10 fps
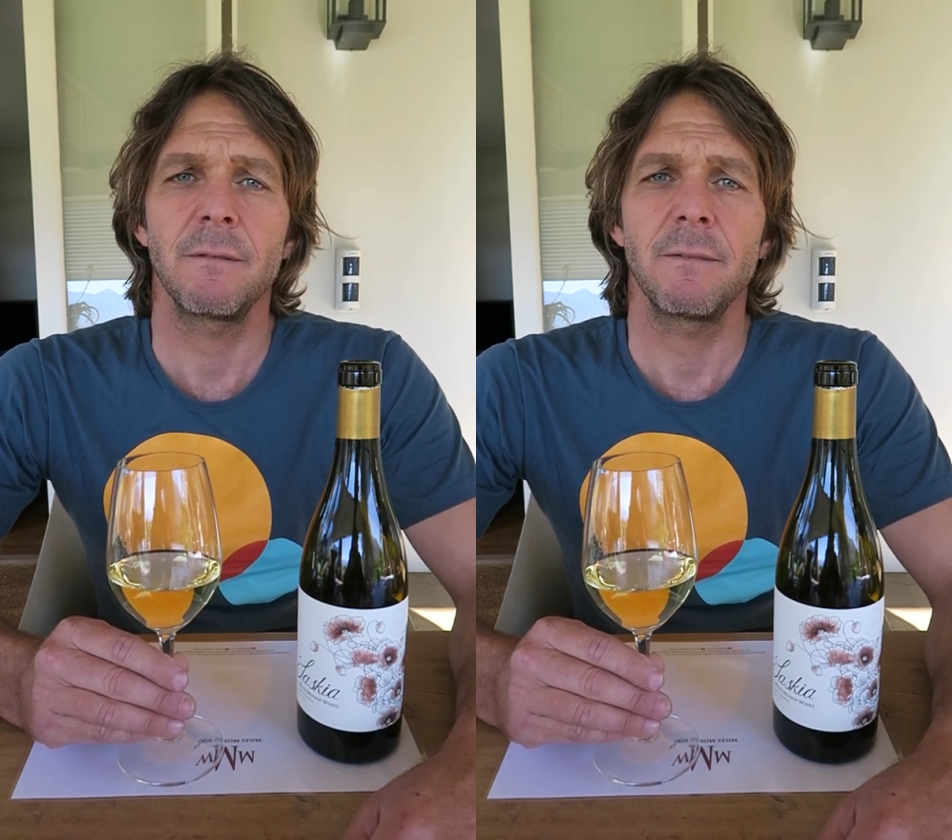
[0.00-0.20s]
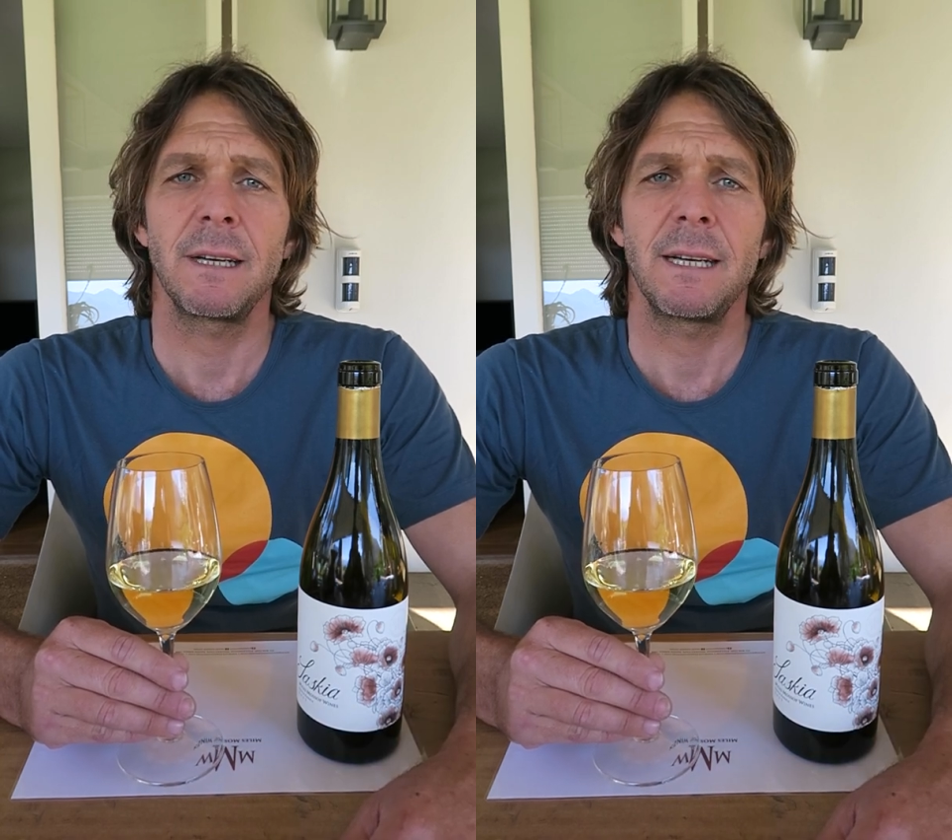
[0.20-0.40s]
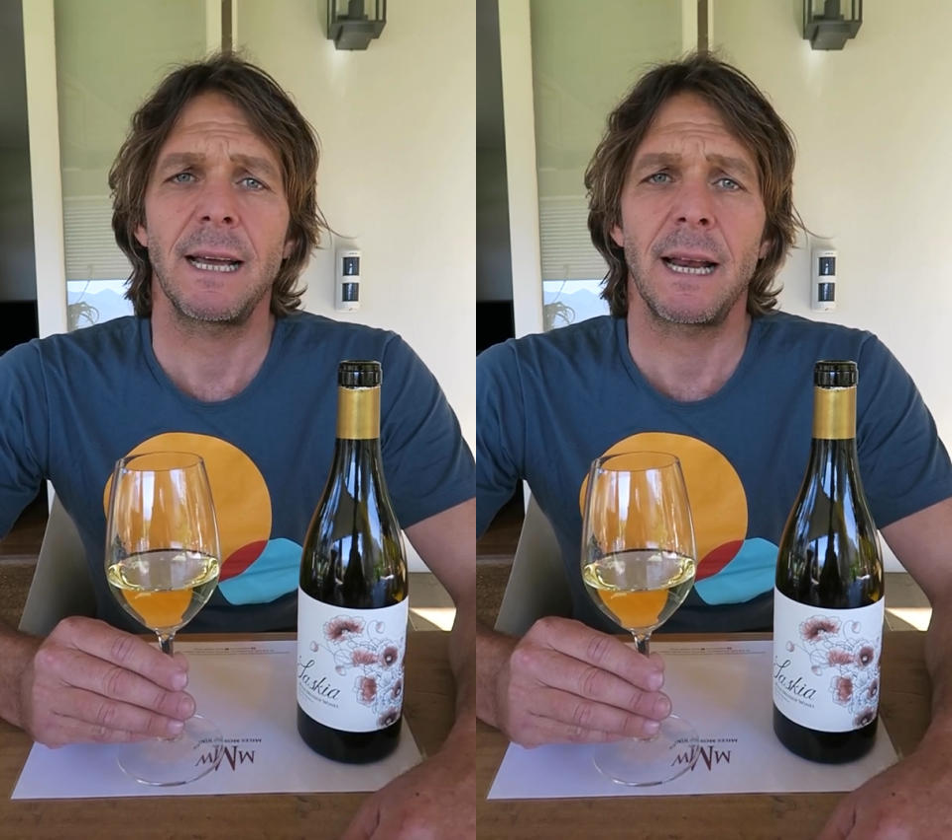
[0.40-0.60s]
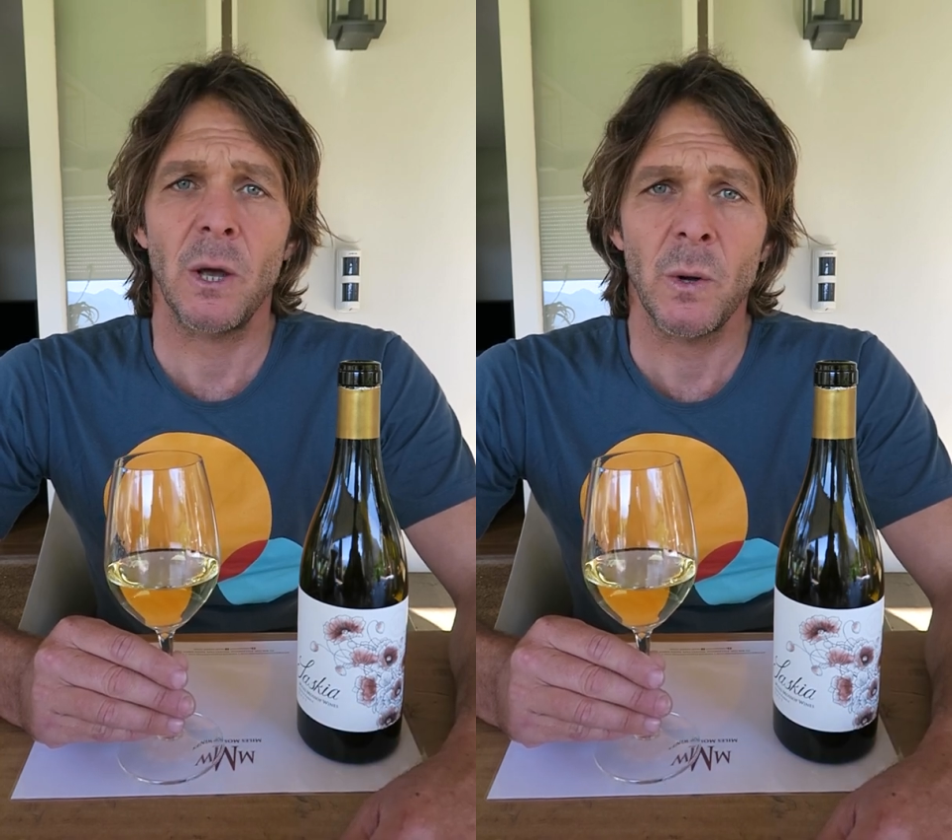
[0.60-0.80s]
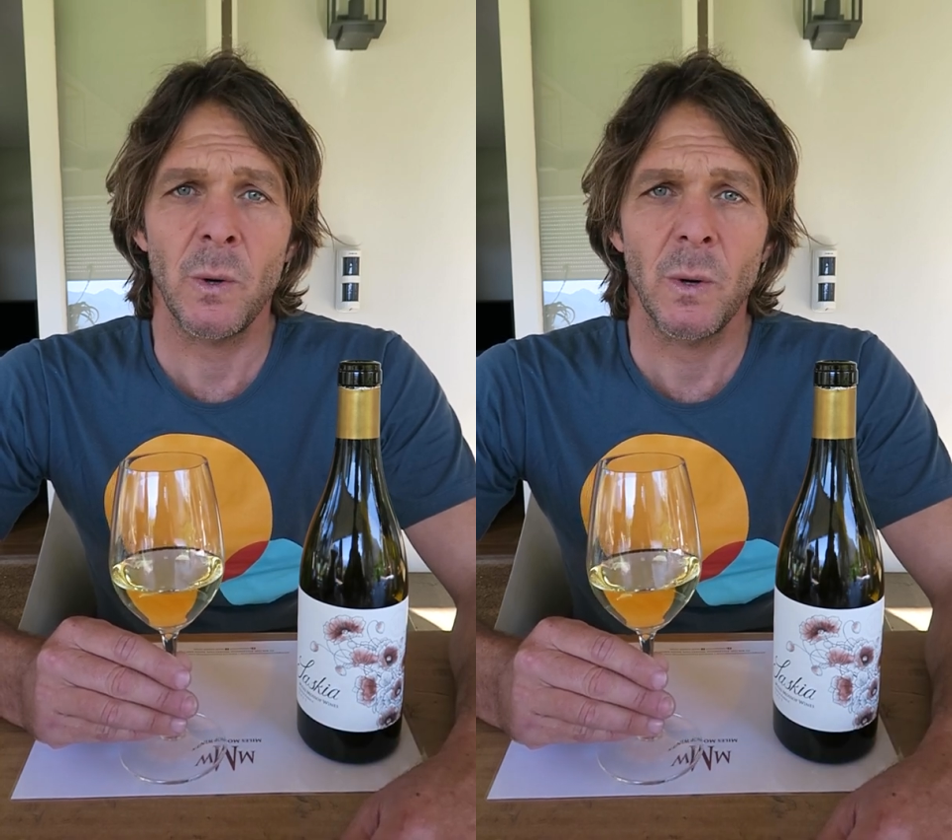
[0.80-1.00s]

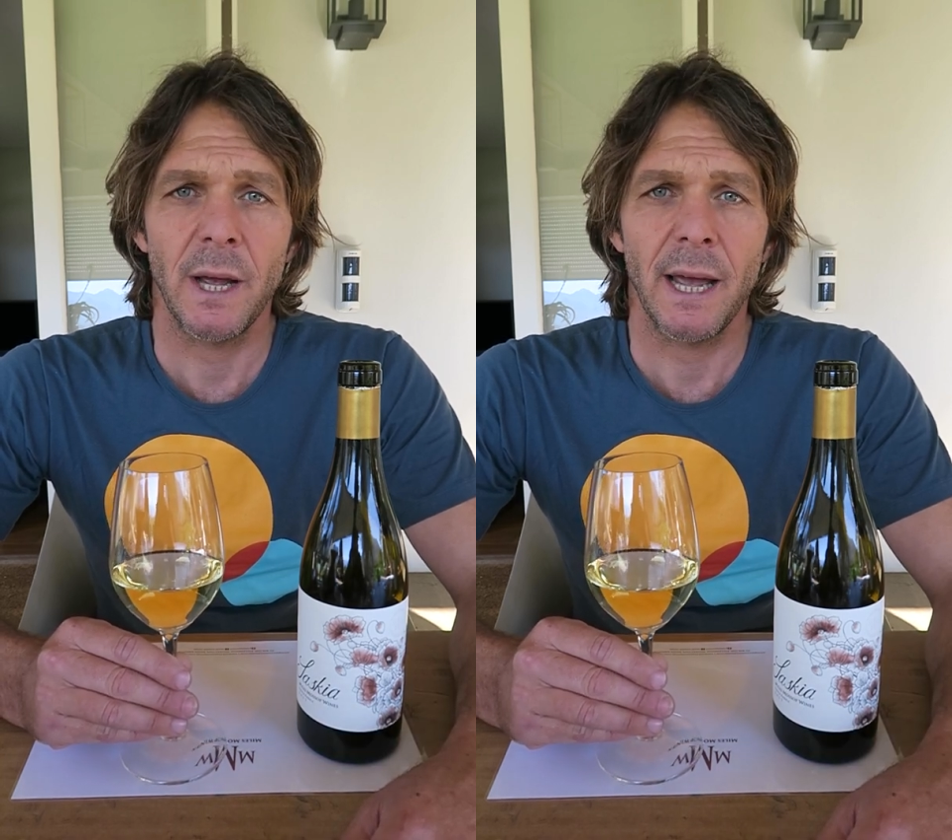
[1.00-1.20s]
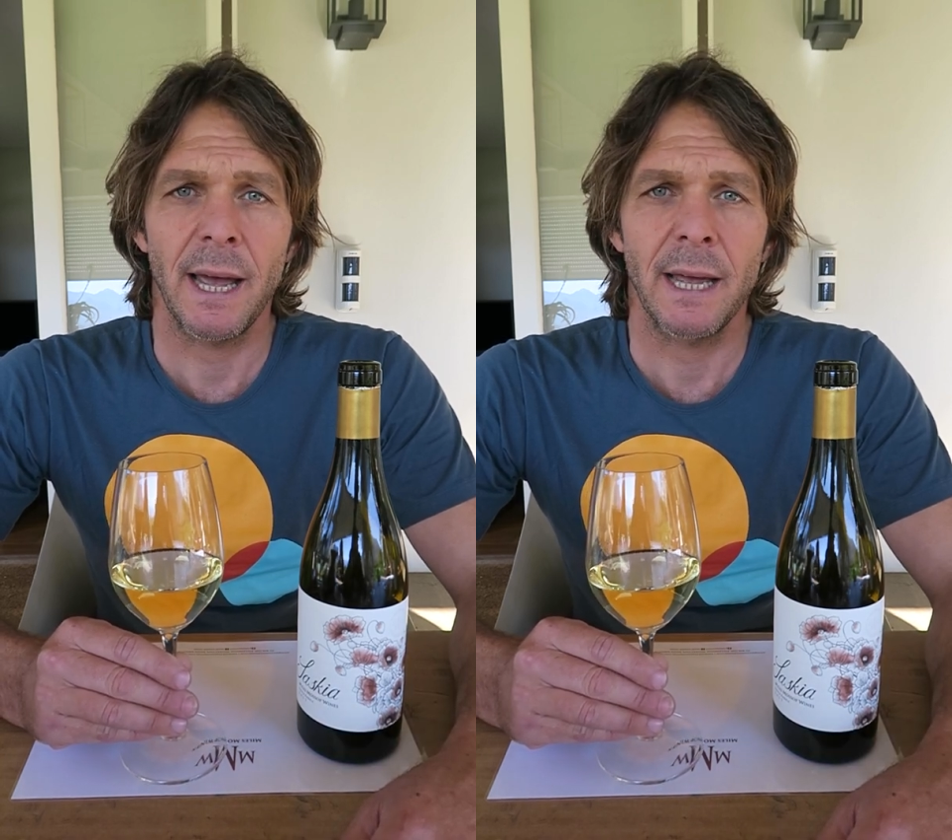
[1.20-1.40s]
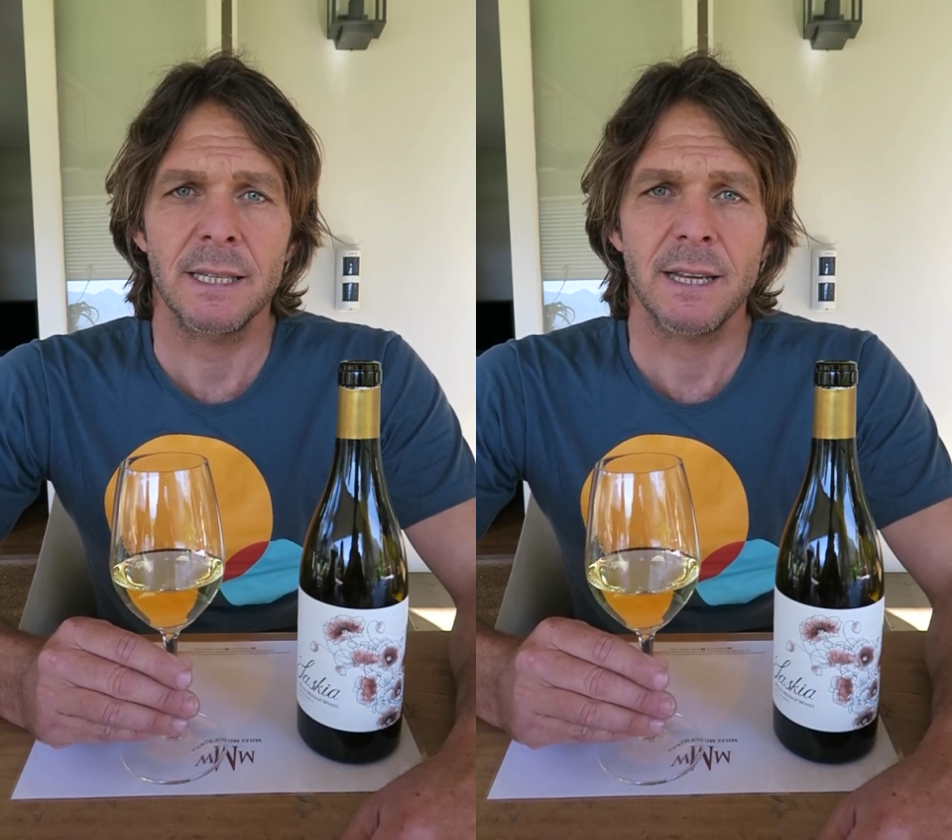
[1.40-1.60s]
Verdelo and